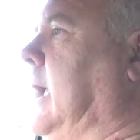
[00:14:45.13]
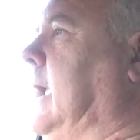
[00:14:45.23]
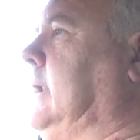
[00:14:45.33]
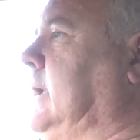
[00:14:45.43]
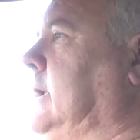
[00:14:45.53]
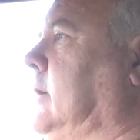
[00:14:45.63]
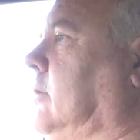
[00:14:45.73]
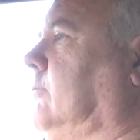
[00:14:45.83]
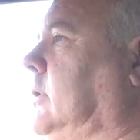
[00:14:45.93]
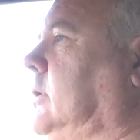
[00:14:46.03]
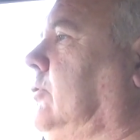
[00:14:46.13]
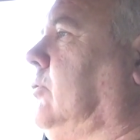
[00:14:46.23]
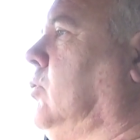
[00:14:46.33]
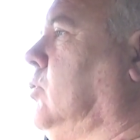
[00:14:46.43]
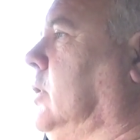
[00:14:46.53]
any of
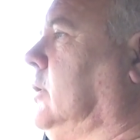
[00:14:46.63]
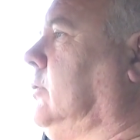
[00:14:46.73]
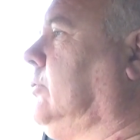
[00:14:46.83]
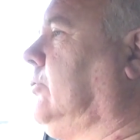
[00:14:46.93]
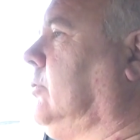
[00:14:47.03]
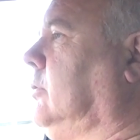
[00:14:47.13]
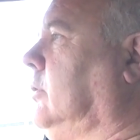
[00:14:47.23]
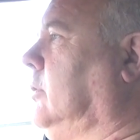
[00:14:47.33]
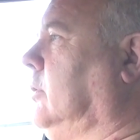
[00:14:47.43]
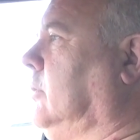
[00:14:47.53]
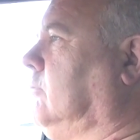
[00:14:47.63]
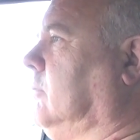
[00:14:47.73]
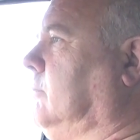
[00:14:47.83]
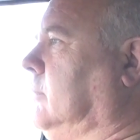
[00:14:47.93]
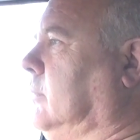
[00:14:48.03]
these organs
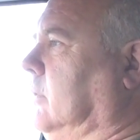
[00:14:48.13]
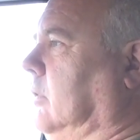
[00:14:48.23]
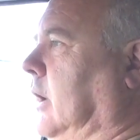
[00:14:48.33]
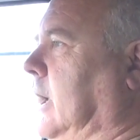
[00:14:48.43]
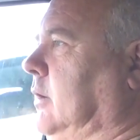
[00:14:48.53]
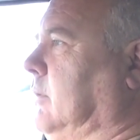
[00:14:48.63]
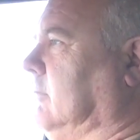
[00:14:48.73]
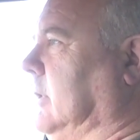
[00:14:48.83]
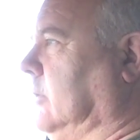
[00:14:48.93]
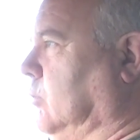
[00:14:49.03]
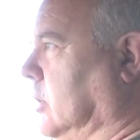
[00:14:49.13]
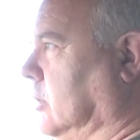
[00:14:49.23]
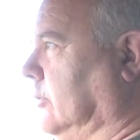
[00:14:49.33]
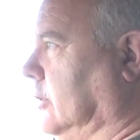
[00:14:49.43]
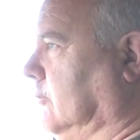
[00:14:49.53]
from anywhere around the
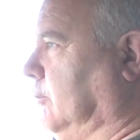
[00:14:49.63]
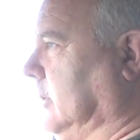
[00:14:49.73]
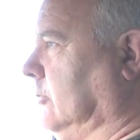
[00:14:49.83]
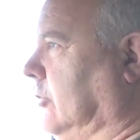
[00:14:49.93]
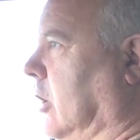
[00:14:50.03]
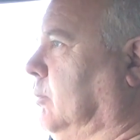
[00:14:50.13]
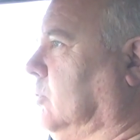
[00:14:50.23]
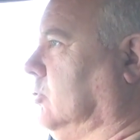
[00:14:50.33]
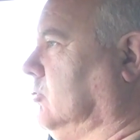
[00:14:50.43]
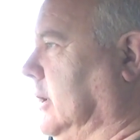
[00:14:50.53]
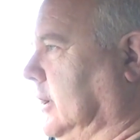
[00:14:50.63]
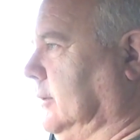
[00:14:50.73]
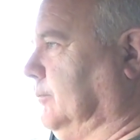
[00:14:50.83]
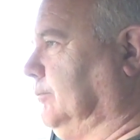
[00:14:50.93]
world that have been sampled already.